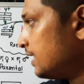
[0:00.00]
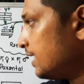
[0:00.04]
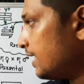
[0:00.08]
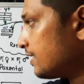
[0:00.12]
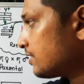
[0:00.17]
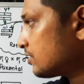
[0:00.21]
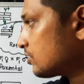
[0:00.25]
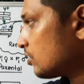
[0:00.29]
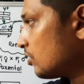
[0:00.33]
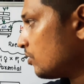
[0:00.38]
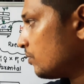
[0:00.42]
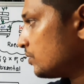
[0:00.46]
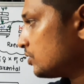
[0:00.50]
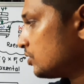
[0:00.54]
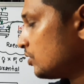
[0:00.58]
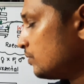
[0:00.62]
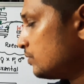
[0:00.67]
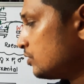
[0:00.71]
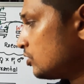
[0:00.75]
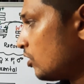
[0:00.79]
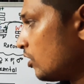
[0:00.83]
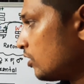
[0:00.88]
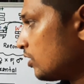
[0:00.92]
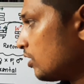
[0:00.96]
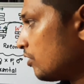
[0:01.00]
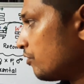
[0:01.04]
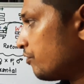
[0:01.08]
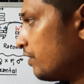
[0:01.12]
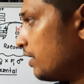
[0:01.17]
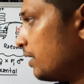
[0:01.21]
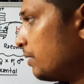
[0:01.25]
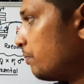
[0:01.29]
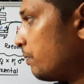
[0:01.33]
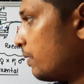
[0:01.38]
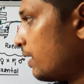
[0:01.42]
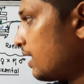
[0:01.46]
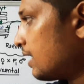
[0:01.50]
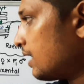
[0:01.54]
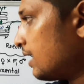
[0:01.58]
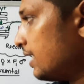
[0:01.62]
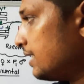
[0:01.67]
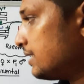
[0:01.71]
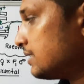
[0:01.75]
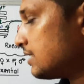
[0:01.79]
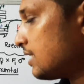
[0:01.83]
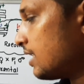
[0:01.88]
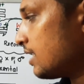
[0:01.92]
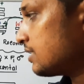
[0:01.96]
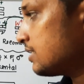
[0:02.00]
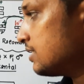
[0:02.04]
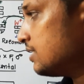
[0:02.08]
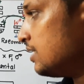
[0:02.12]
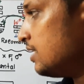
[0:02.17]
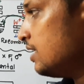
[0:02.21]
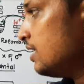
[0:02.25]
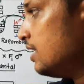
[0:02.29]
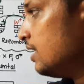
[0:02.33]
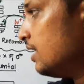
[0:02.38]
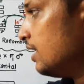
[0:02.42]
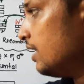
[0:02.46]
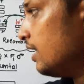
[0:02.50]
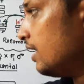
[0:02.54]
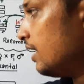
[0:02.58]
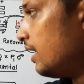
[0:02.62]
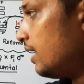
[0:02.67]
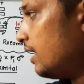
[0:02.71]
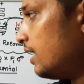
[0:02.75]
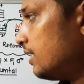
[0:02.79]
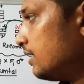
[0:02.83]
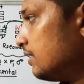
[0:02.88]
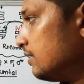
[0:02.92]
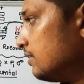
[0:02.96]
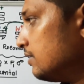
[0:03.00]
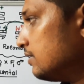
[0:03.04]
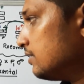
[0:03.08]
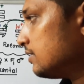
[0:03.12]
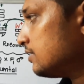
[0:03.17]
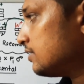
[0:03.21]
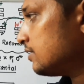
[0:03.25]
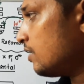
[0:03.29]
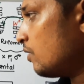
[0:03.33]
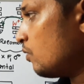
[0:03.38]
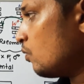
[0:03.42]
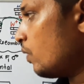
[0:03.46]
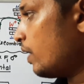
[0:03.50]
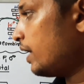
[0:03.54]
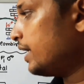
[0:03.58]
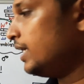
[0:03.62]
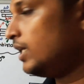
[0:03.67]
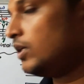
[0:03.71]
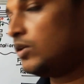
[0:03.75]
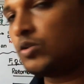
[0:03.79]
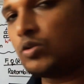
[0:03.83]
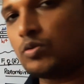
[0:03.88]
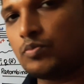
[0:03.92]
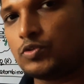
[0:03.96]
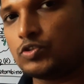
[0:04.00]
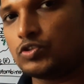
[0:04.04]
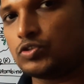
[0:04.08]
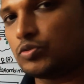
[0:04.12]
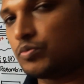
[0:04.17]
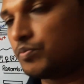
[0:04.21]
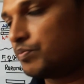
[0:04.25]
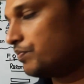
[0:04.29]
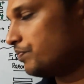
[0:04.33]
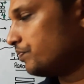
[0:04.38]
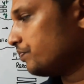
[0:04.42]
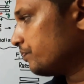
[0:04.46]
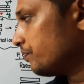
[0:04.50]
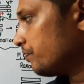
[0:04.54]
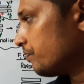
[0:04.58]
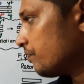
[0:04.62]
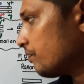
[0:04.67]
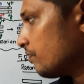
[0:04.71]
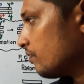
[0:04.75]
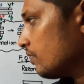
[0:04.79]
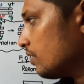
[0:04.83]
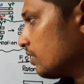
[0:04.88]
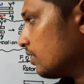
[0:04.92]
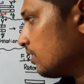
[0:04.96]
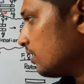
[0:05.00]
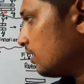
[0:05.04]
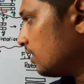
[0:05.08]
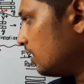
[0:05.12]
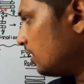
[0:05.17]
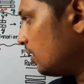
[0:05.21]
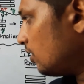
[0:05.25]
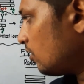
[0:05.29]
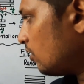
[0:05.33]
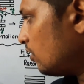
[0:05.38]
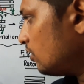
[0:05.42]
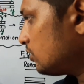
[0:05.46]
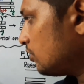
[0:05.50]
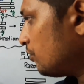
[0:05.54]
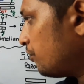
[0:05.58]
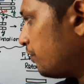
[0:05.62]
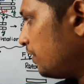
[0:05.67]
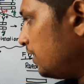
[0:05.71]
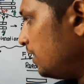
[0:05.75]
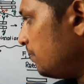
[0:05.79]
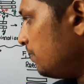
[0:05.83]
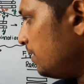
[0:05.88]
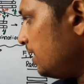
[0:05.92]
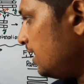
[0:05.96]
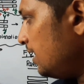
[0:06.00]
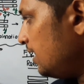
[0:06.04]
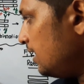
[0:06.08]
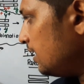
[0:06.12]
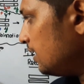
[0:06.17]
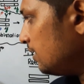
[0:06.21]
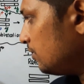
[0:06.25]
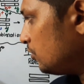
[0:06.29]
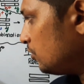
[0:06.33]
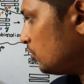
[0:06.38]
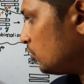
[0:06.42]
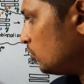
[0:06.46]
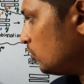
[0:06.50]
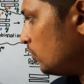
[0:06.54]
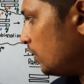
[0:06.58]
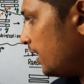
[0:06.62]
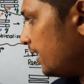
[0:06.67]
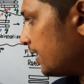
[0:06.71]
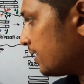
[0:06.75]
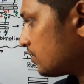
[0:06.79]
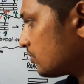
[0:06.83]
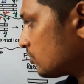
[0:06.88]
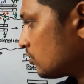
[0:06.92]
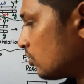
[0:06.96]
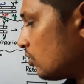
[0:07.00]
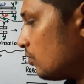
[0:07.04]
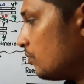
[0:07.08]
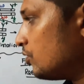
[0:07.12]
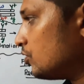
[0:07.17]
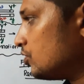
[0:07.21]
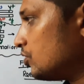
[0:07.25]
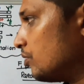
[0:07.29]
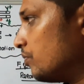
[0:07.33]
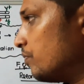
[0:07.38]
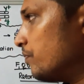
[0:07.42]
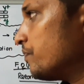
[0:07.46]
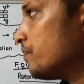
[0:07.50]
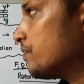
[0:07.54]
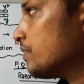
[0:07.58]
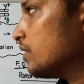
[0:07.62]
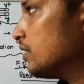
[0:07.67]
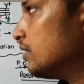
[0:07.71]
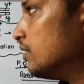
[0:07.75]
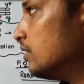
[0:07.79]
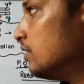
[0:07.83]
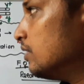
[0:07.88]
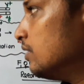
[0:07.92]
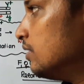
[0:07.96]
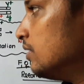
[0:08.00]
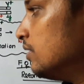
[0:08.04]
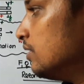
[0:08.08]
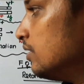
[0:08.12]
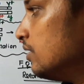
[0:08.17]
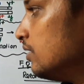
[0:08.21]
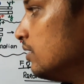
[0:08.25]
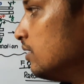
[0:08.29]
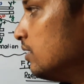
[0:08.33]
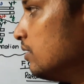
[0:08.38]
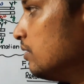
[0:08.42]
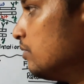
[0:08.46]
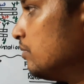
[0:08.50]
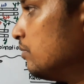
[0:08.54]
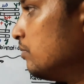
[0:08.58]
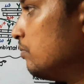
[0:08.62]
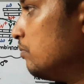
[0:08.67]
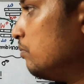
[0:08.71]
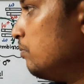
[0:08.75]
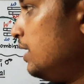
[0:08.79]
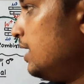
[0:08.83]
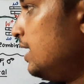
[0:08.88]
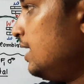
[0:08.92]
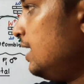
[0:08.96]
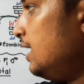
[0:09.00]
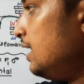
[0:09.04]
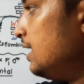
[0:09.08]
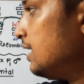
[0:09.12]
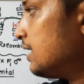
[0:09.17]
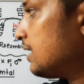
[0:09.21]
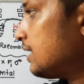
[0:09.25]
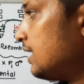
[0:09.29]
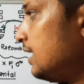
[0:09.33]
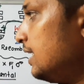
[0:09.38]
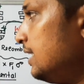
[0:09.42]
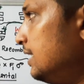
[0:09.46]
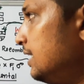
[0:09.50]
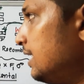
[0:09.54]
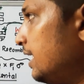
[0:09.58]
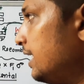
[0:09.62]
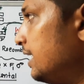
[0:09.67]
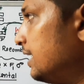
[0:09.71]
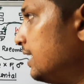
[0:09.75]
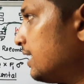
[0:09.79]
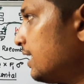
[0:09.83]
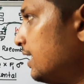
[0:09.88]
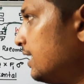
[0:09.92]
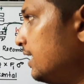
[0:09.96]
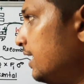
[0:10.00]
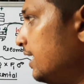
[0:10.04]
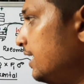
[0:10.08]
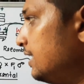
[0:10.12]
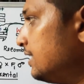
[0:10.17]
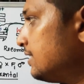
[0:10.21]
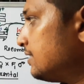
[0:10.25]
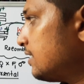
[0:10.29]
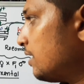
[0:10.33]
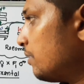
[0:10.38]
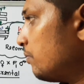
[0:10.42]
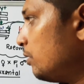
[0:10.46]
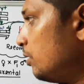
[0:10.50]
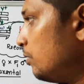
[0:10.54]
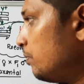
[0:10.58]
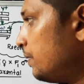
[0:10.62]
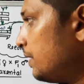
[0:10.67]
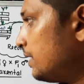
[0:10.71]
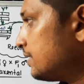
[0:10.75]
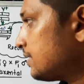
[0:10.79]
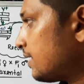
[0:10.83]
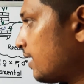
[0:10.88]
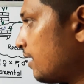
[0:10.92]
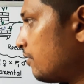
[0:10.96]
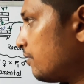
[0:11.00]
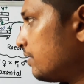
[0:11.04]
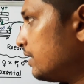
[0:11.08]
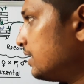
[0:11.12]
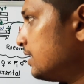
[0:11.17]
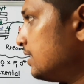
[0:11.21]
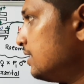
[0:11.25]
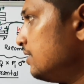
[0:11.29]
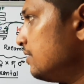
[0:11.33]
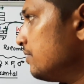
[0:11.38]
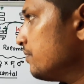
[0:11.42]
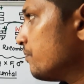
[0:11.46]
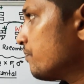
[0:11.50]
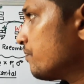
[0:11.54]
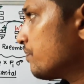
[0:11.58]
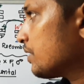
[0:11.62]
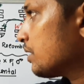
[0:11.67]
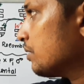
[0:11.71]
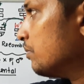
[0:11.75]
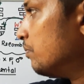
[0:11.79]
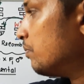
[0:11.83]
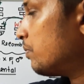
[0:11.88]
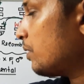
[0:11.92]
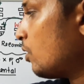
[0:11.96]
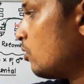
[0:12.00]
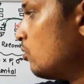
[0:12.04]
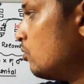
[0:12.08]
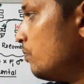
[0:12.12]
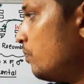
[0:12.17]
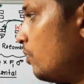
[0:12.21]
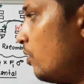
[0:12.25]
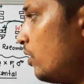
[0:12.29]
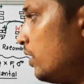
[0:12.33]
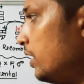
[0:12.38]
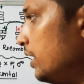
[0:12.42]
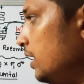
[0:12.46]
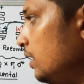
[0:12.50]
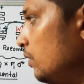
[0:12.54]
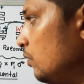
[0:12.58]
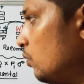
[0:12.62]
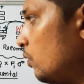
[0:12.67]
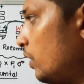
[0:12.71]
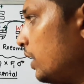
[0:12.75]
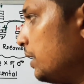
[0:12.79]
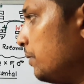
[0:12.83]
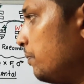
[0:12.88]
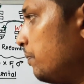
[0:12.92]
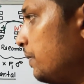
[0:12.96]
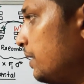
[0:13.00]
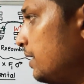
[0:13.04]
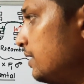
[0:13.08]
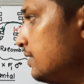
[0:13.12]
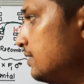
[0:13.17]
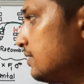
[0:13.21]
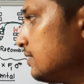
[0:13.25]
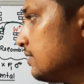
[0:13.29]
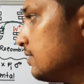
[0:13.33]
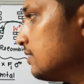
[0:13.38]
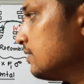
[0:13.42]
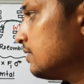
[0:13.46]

X chromosome, sort of a bar like structure, and this is a Y chromosome. Here also female 2X chromosome. Male red eye is W plus, I have written. Brown body Y plus.